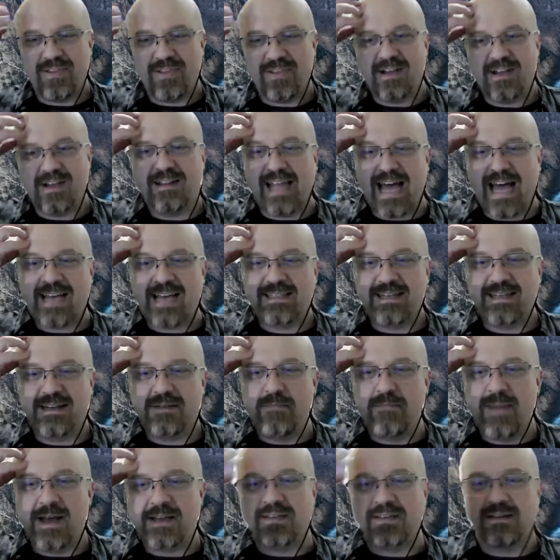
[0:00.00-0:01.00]
The classic
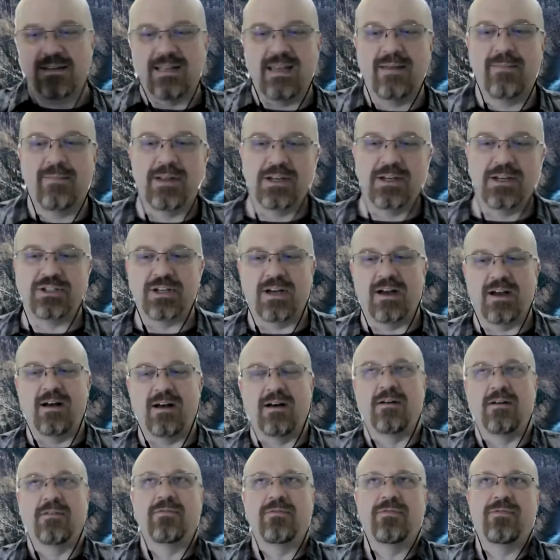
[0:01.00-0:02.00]
mental image
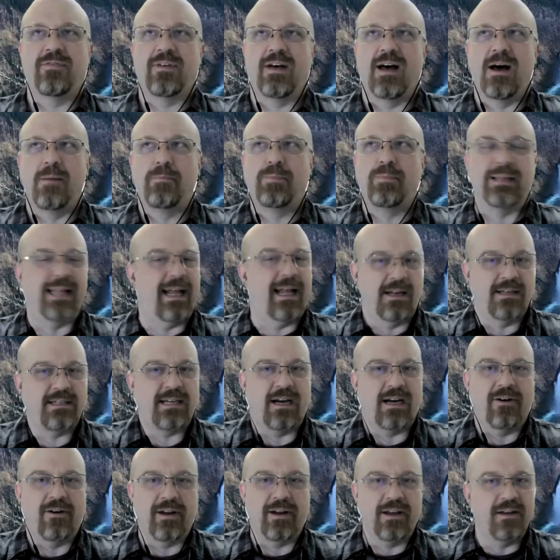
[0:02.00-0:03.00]
of a
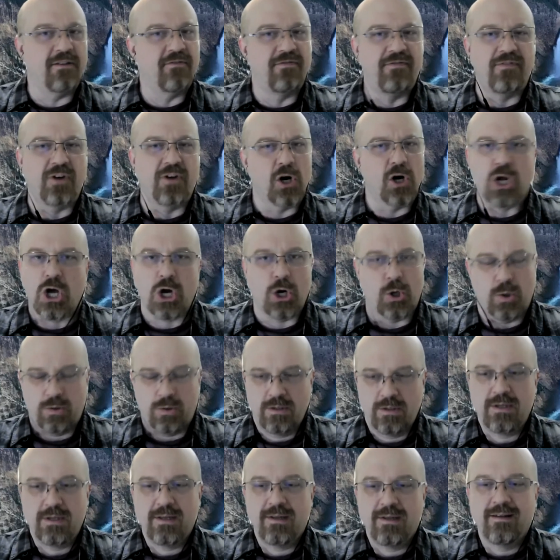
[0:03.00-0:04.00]
planetary inferno.
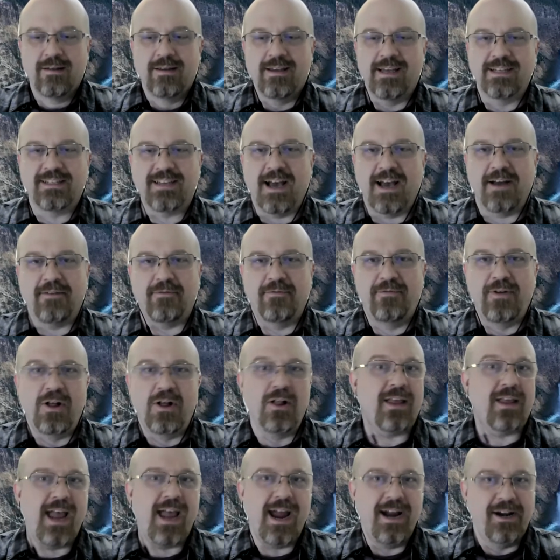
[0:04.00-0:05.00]
It's got
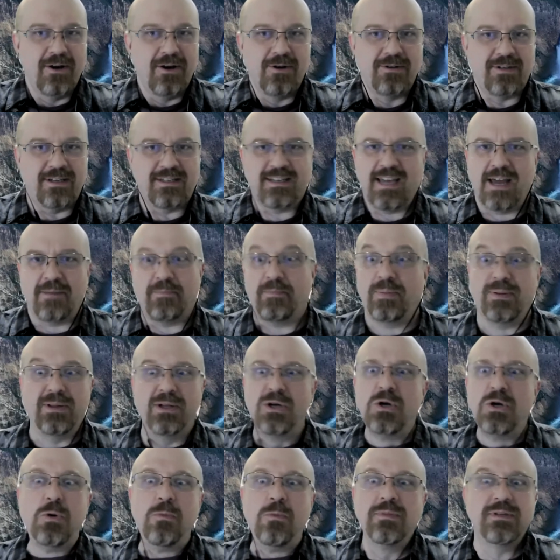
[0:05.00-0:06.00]
volcanoes, it's got
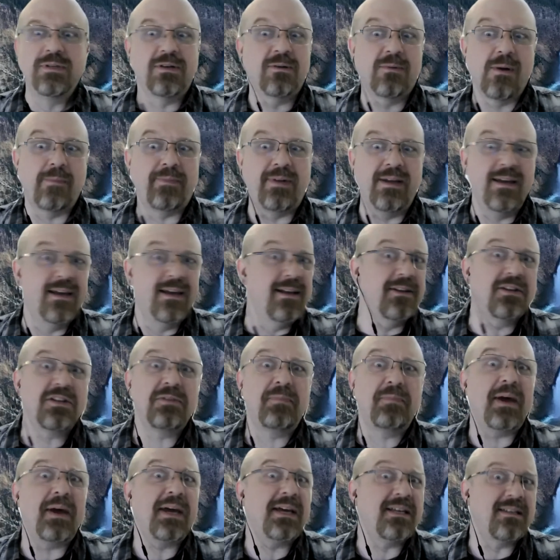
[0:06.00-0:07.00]
plumes erupting into
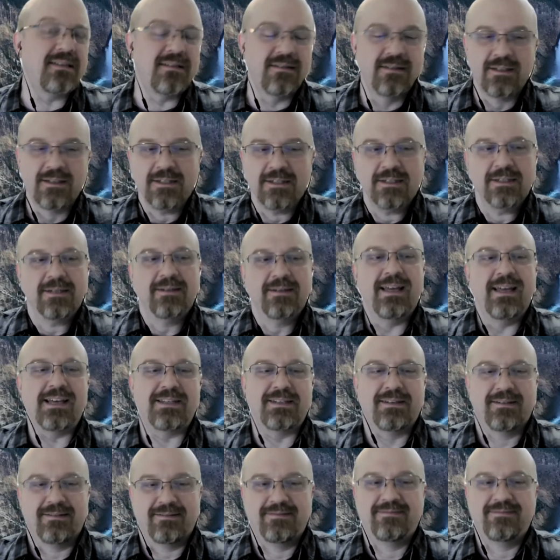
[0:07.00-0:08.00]
space.
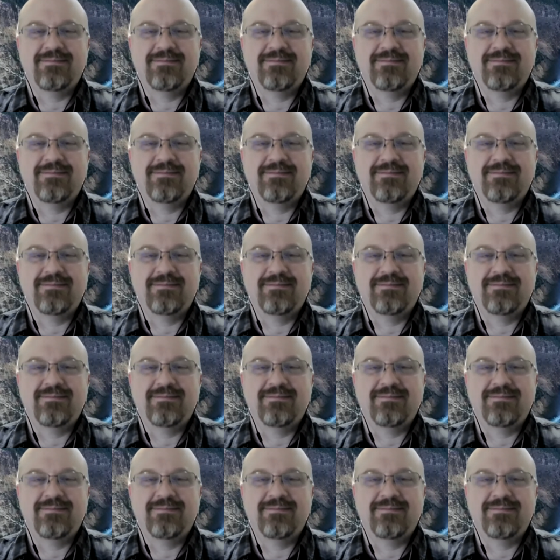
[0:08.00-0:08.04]
Yes.